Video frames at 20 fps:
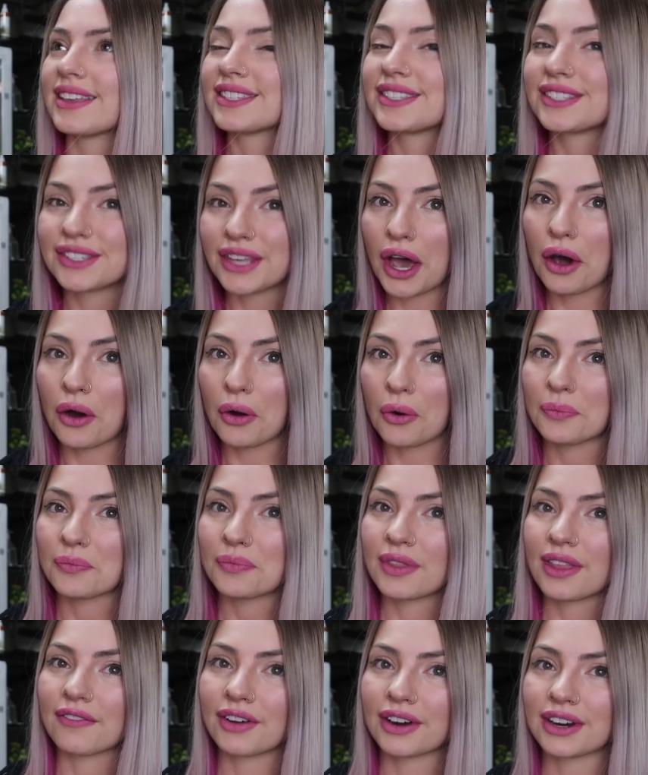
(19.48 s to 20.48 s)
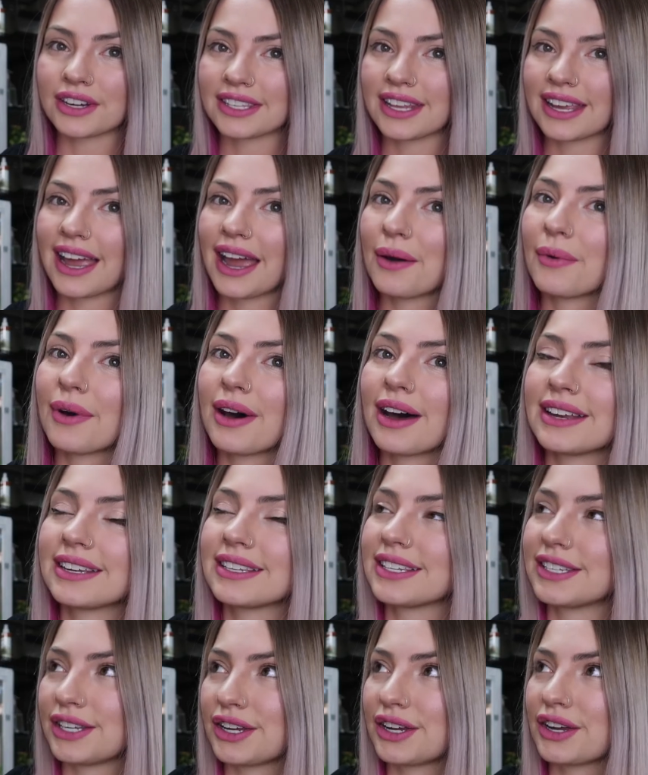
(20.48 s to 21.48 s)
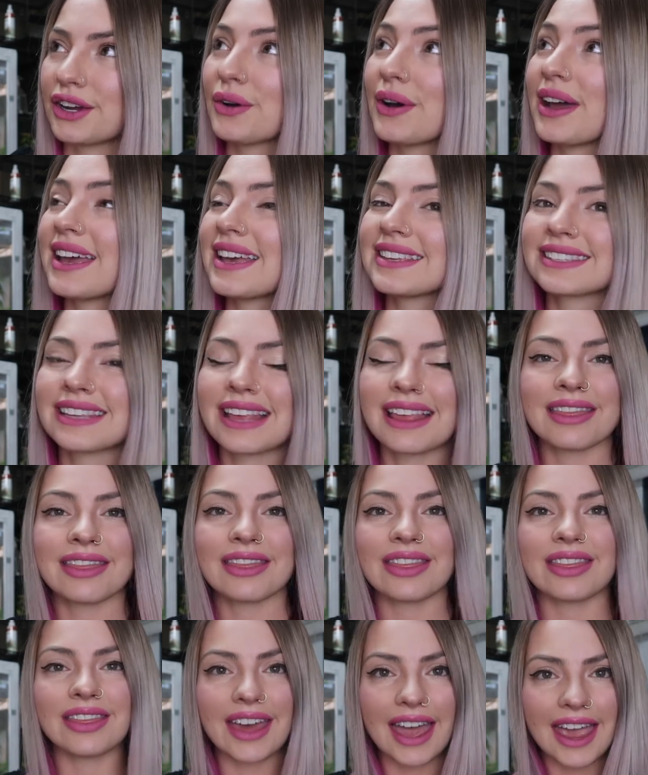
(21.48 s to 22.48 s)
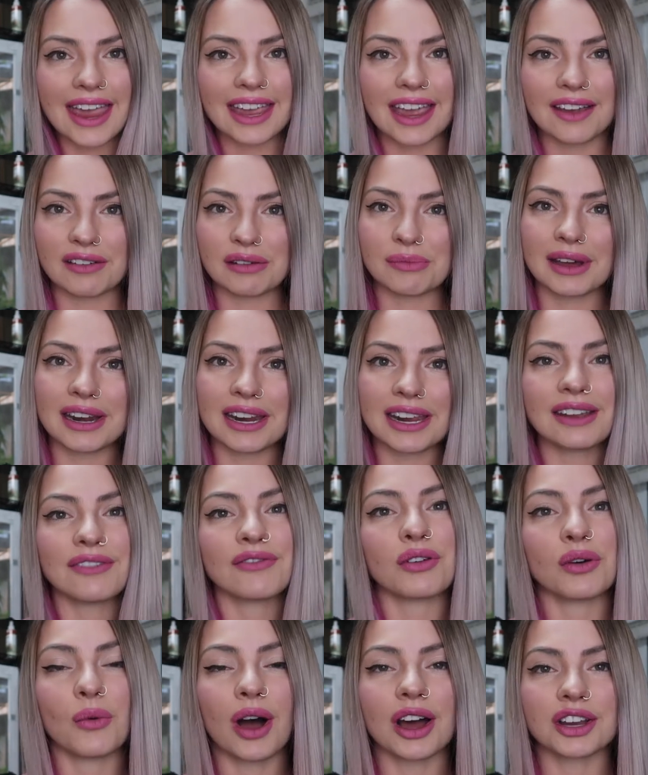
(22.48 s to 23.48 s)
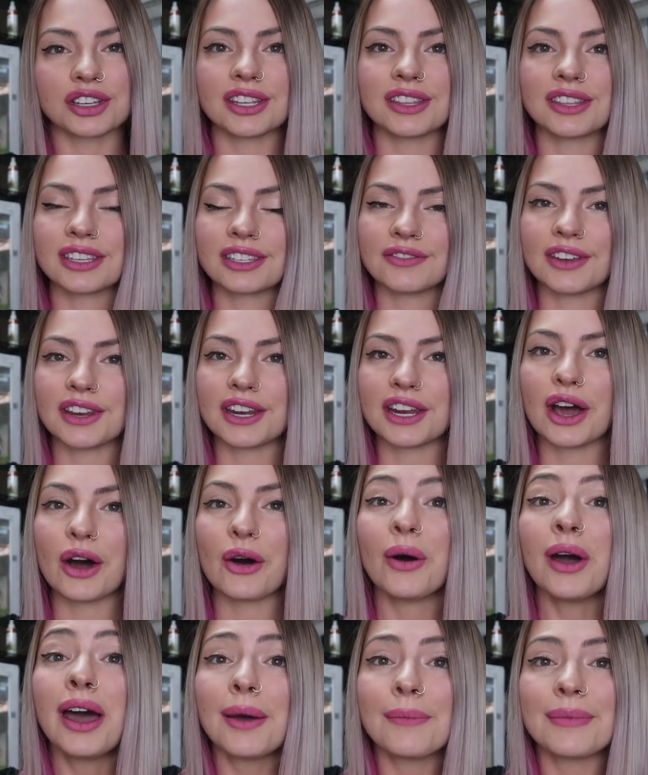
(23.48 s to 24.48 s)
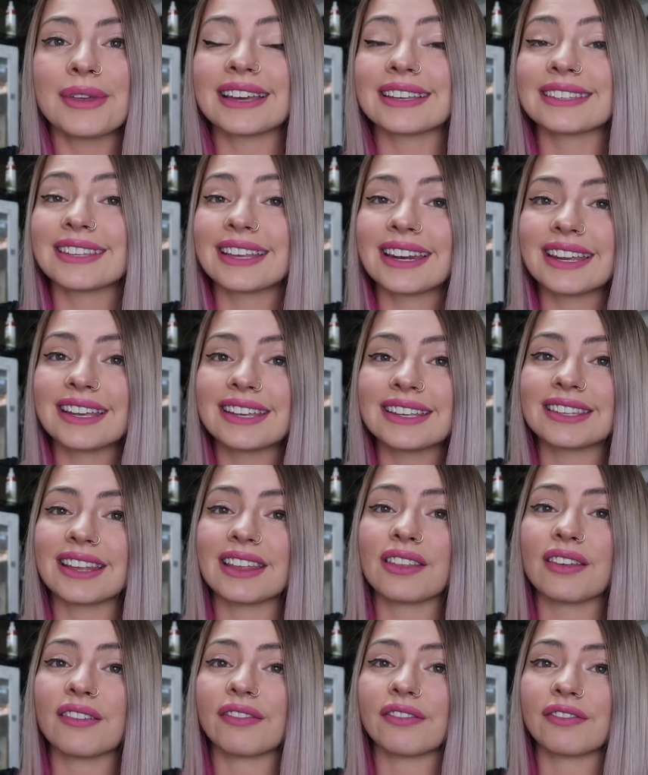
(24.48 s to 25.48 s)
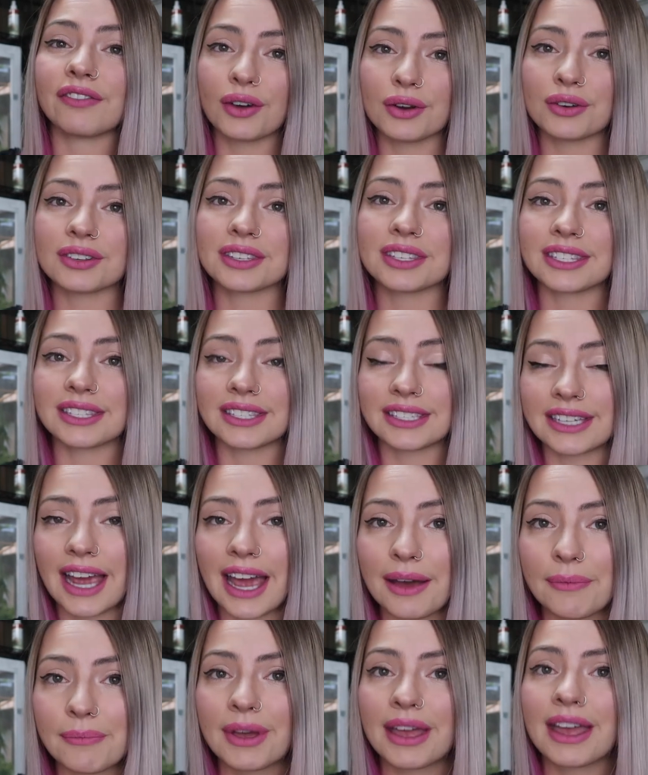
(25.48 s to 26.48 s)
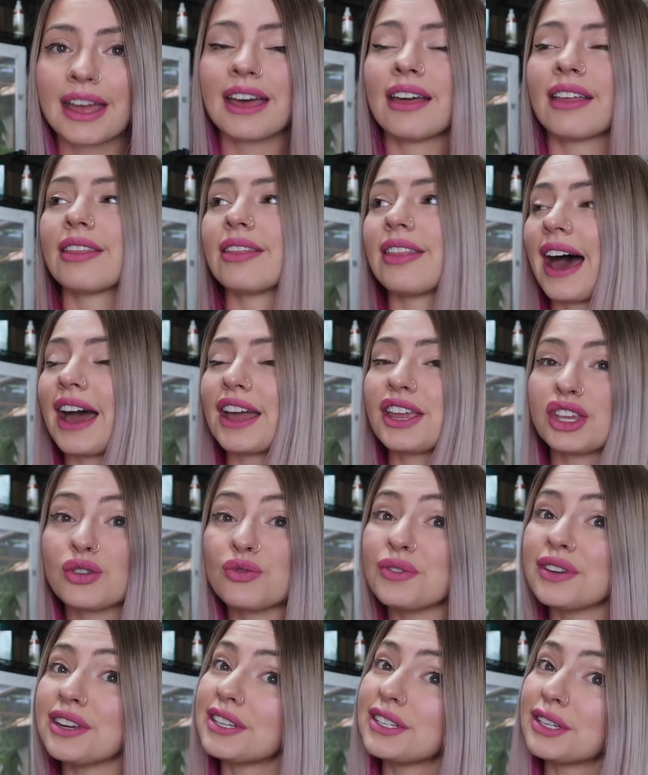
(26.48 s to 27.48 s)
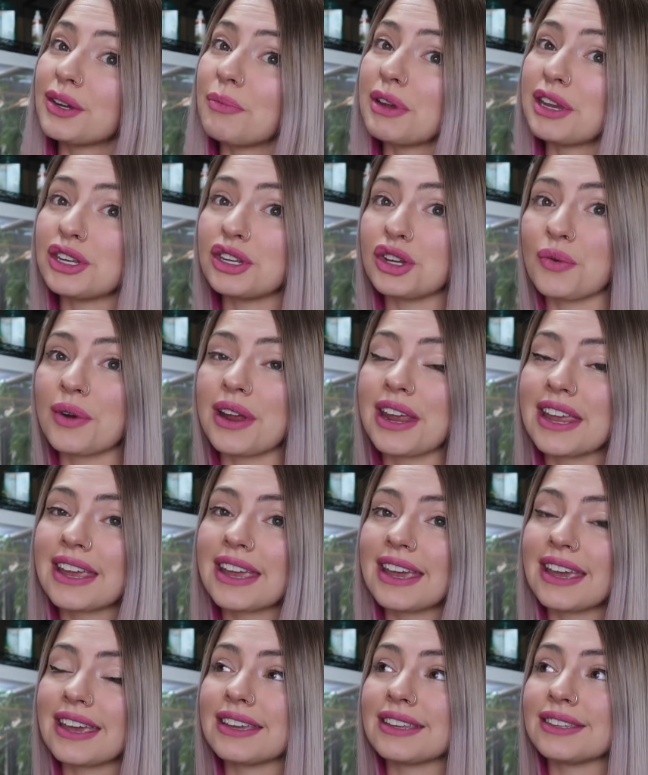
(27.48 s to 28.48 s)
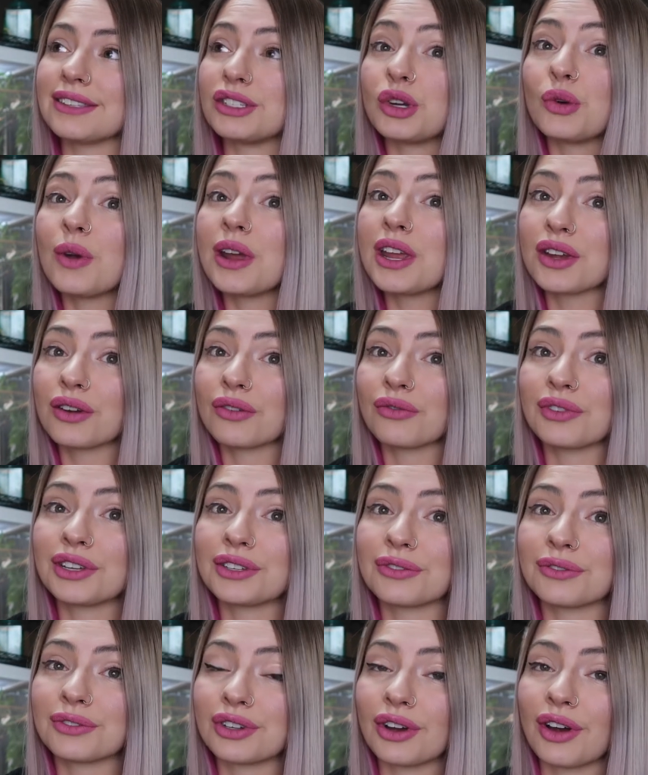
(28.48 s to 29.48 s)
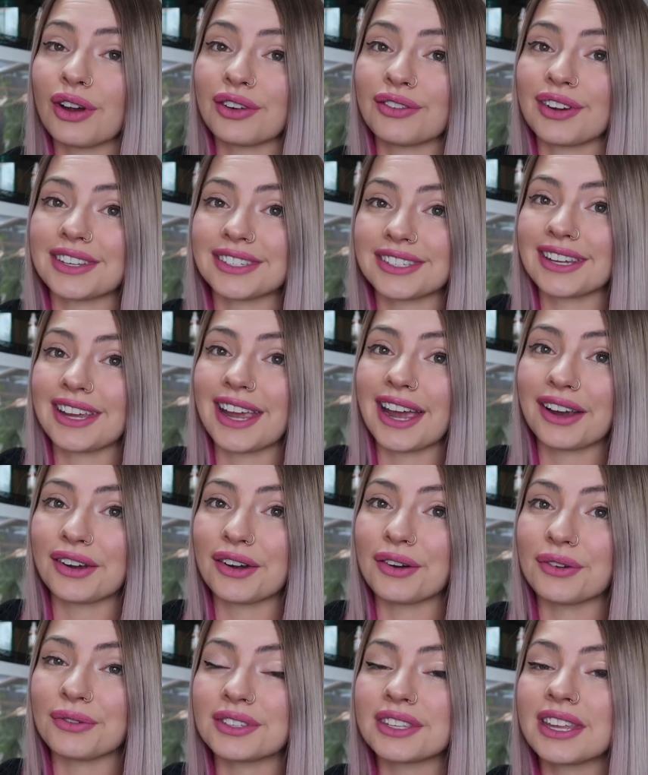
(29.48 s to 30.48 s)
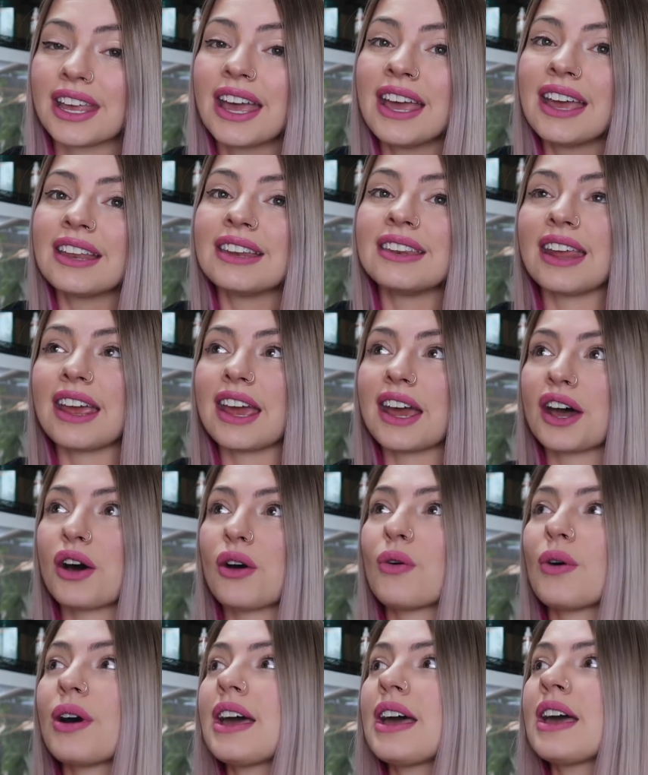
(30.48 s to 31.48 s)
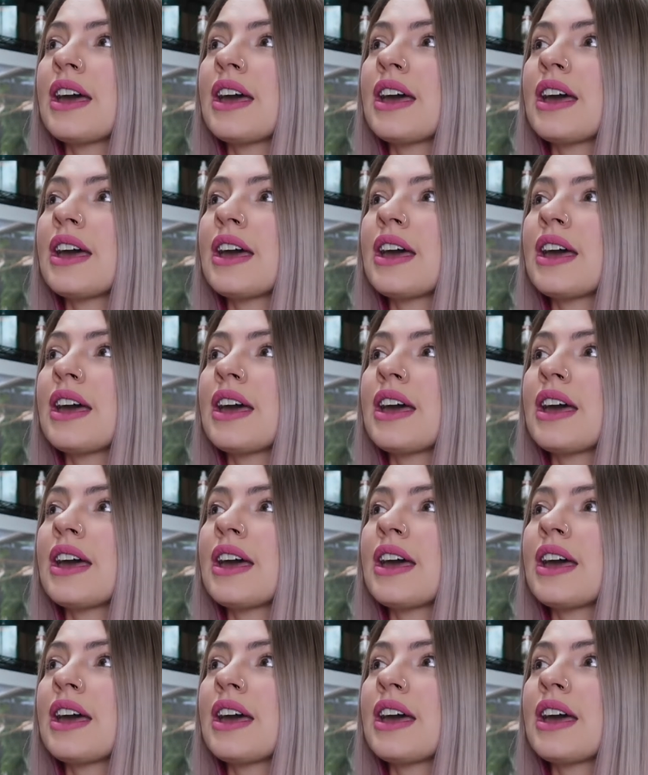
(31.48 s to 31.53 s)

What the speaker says: So the first thing I want to do is thank everybody for watching this video, because it is the first step that you need to be doing is doing your research on crested geckos. Now,